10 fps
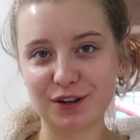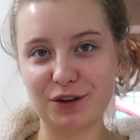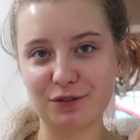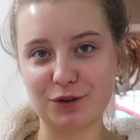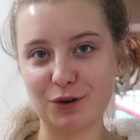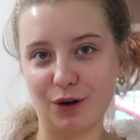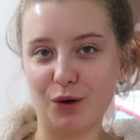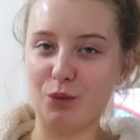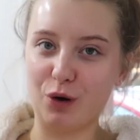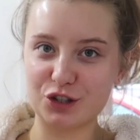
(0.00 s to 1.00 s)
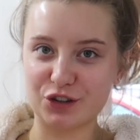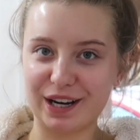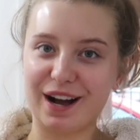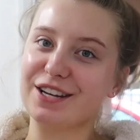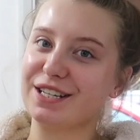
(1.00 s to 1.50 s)
vote for what
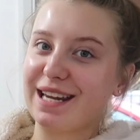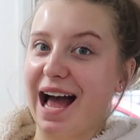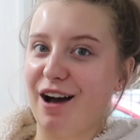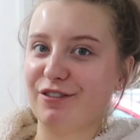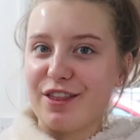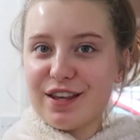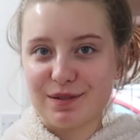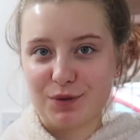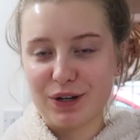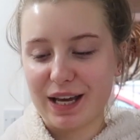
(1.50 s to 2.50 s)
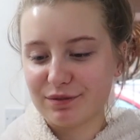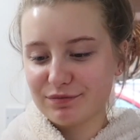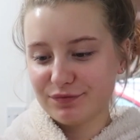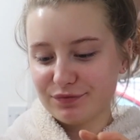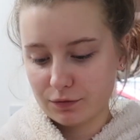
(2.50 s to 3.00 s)
drink I should have this
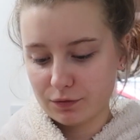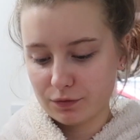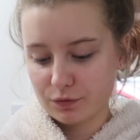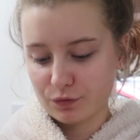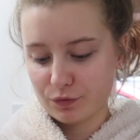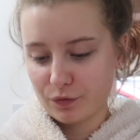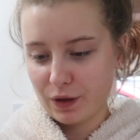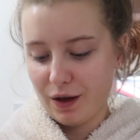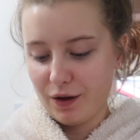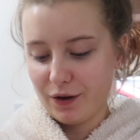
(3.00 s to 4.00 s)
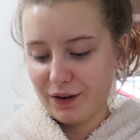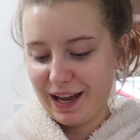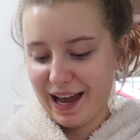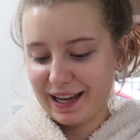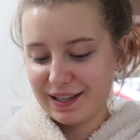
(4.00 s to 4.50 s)
morning.
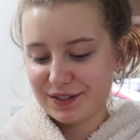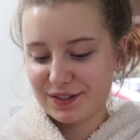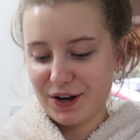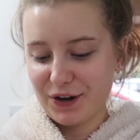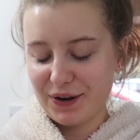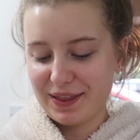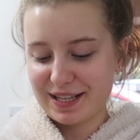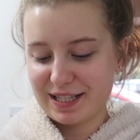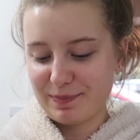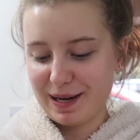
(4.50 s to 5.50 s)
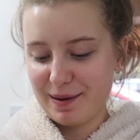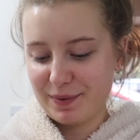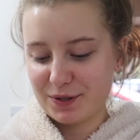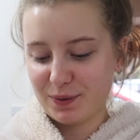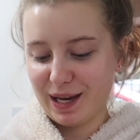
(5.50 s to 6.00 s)
Okay, so the split
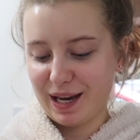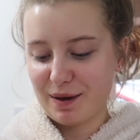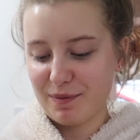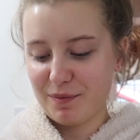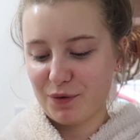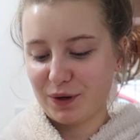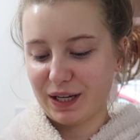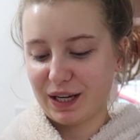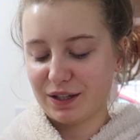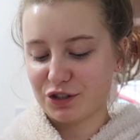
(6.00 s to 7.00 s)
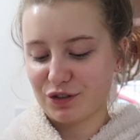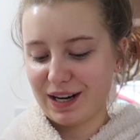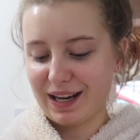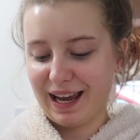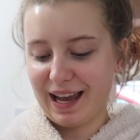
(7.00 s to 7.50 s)
between my morning
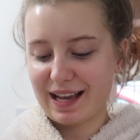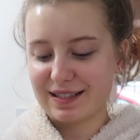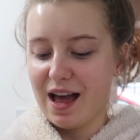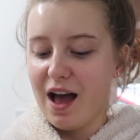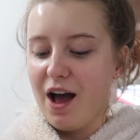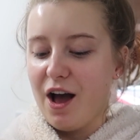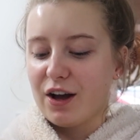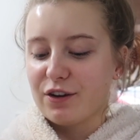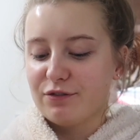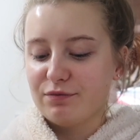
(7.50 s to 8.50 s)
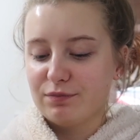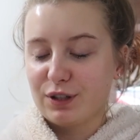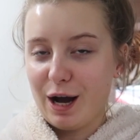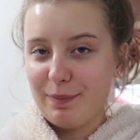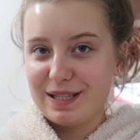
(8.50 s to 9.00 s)
drink is
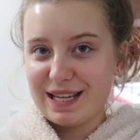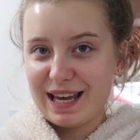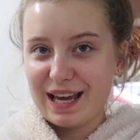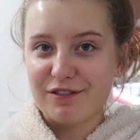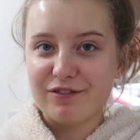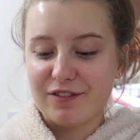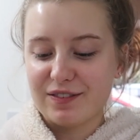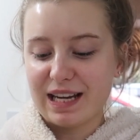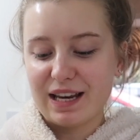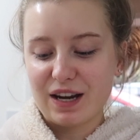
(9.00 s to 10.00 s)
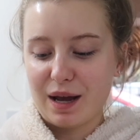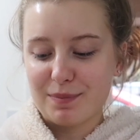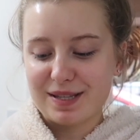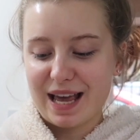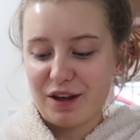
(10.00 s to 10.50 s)
cup of tea
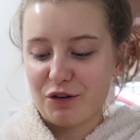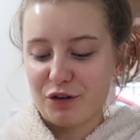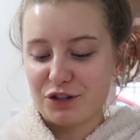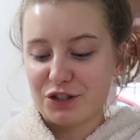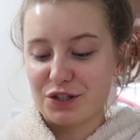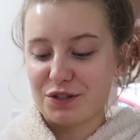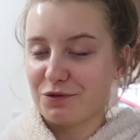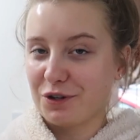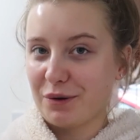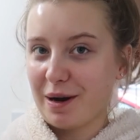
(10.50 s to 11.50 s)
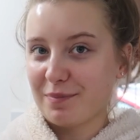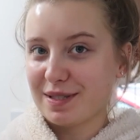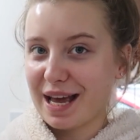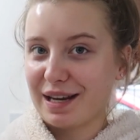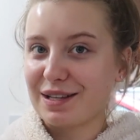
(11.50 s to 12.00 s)
59%, orange juice
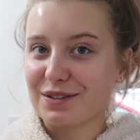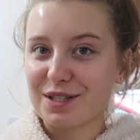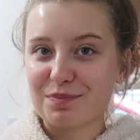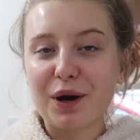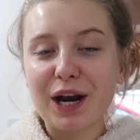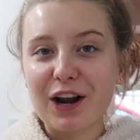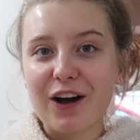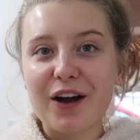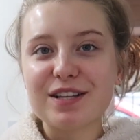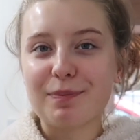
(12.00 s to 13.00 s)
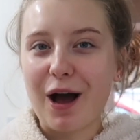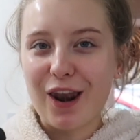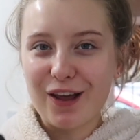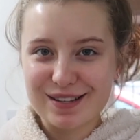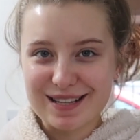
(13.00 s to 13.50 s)
41%, so it's pretty close, but
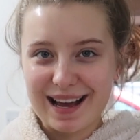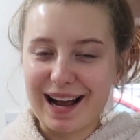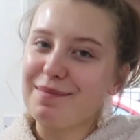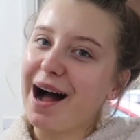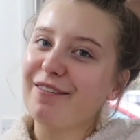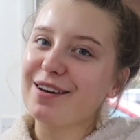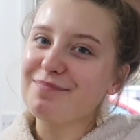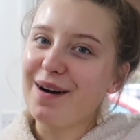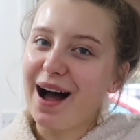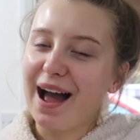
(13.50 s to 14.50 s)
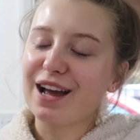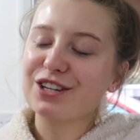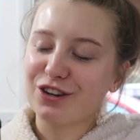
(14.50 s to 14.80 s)
looks like I'm having my